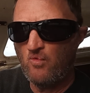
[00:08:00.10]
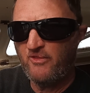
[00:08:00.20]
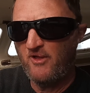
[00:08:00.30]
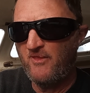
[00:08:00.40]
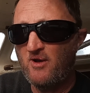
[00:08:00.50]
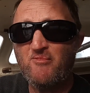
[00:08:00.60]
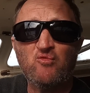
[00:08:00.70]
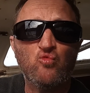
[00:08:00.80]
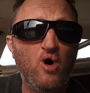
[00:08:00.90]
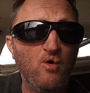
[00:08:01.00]
with it that have
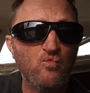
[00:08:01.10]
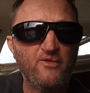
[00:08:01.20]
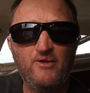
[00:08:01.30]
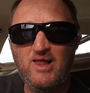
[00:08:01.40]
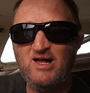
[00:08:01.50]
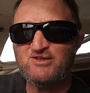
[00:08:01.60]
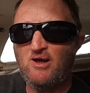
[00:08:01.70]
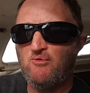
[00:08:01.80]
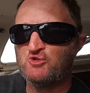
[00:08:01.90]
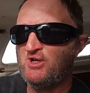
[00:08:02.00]
been wrong with the last
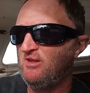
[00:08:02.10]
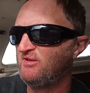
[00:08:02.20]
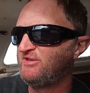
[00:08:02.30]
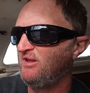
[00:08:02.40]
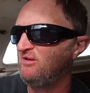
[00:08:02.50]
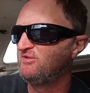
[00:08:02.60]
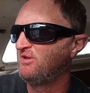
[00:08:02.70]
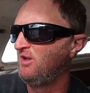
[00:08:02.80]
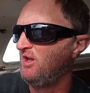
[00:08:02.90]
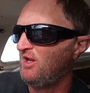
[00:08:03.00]
couple of trailer sailors.
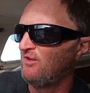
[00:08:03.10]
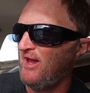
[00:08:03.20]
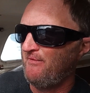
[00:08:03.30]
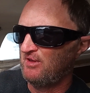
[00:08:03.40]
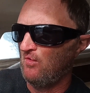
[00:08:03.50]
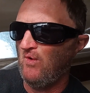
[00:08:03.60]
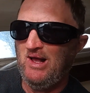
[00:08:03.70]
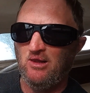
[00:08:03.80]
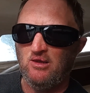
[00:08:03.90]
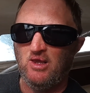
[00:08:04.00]
Having the
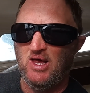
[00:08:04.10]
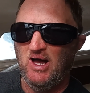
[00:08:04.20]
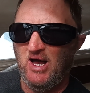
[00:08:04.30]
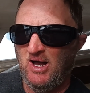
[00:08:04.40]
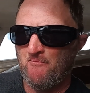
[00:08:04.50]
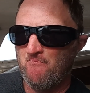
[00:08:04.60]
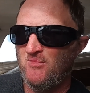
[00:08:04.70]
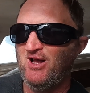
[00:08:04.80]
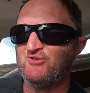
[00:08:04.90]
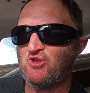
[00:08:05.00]
well,
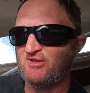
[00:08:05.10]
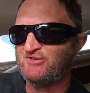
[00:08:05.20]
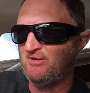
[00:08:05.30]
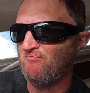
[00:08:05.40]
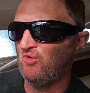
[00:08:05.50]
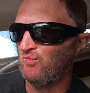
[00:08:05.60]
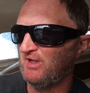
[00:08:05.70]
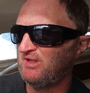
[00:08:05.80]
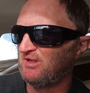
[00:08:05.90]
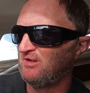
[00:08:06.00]
it's got a simple
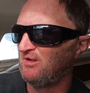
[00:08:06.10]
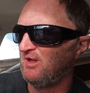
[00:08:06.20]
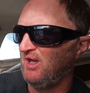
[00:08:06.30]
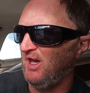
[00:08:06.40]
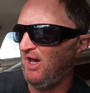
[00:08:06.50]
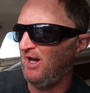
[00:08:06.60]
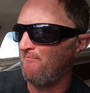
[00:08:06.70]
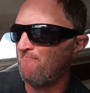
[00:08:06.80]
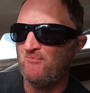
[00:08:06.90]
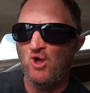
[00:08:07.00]
rig.
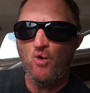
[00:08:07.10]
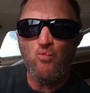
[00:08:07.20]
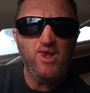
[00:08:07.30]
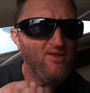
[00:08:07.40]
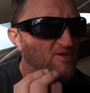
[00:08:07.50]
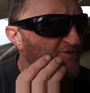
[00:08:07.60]
One other